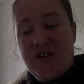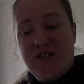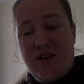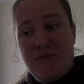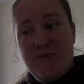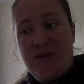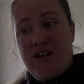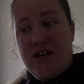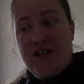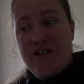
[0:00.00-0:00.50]

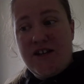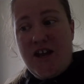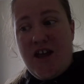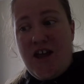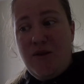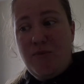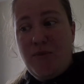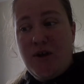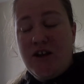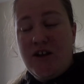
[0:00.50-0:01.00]
I'm going to
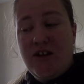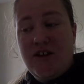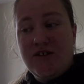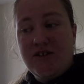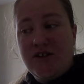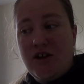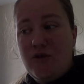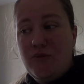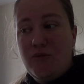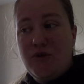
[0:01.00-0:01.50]
say, because
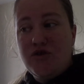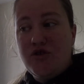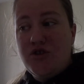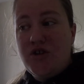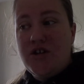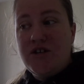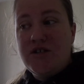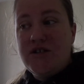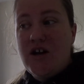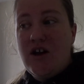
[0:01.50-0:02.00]
I wasn't
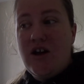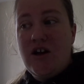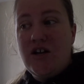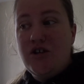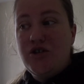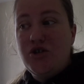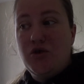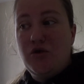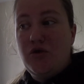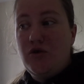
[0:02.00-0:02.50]
entirely
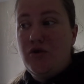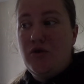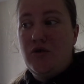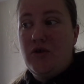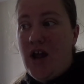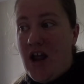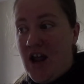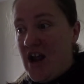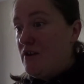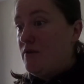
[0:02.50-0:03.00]
sure
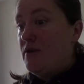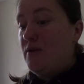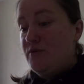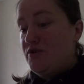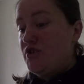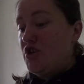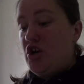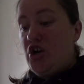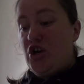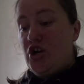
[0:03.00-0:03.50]
how it was
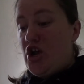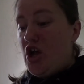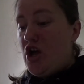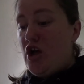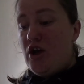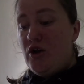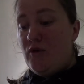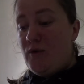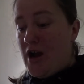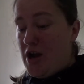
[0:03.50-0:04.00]
going to
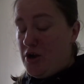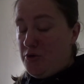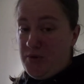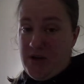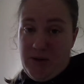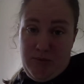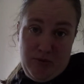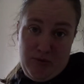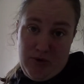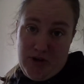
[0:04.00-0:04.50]
go, how
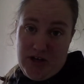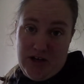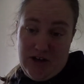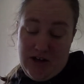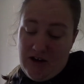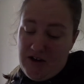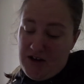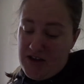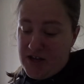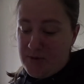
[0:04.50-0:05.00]
people were going to
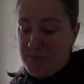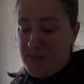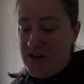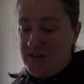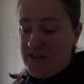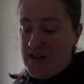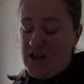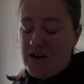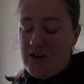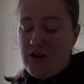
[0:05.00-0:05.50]
like me,
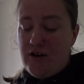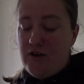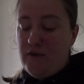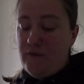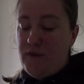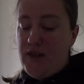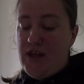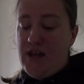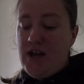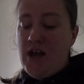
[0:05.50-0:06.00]
that kind of
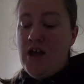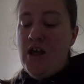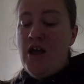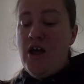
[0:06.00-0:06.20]
thing.